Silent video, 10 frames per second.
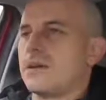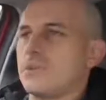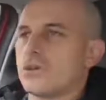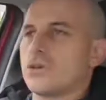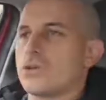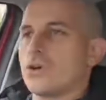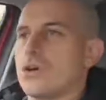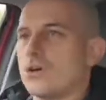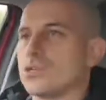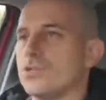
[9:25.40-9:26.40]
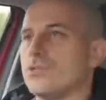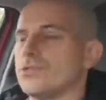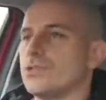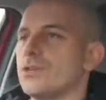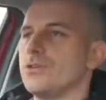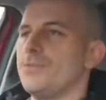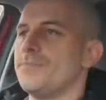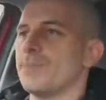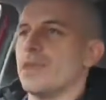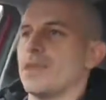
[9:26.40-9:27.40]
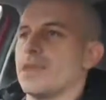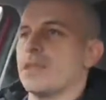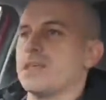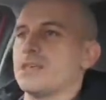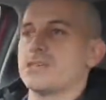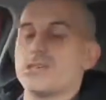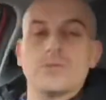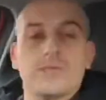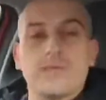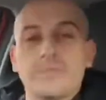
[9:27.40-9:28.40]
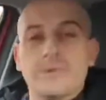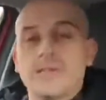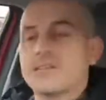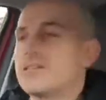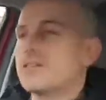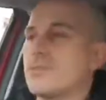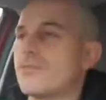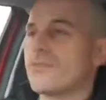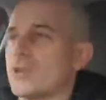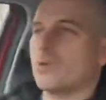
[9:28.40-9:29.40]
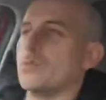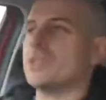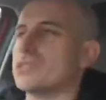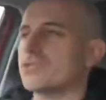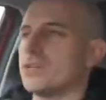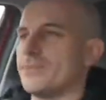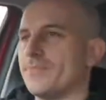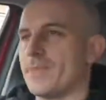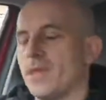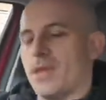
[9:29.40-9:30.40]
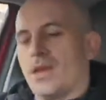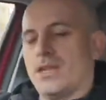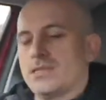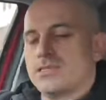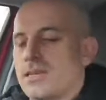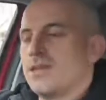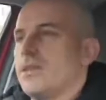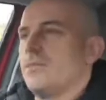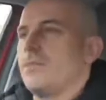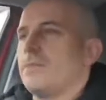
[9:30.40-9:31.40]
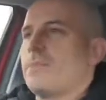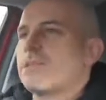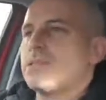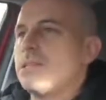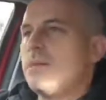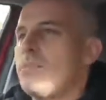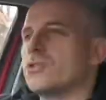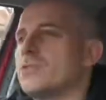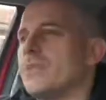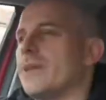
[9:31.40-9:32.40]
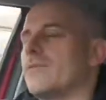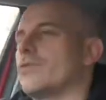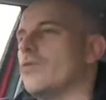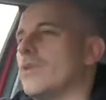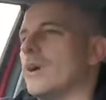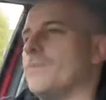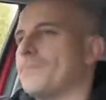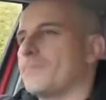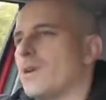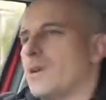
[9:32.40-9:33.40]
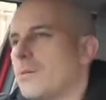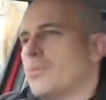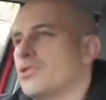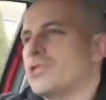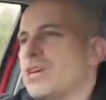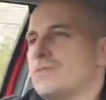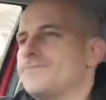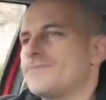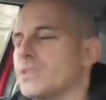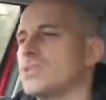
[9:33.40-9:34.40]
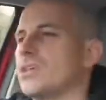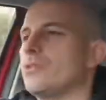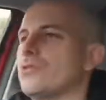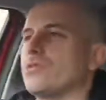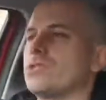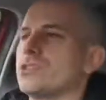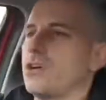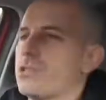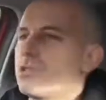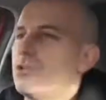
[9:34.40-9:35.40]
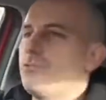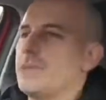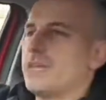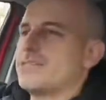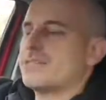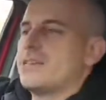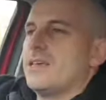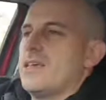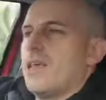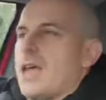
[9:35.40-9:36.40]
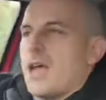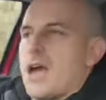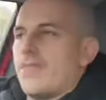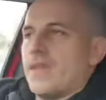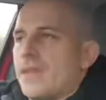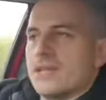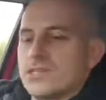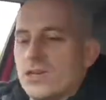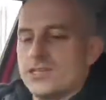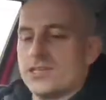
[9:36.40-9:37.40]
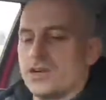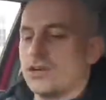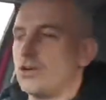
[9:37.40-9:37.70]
could ask you to do is to demist the front windscreen, and that's done with the button in the bottom left corner. Push that so the orange light illuminates, and then that turns that on.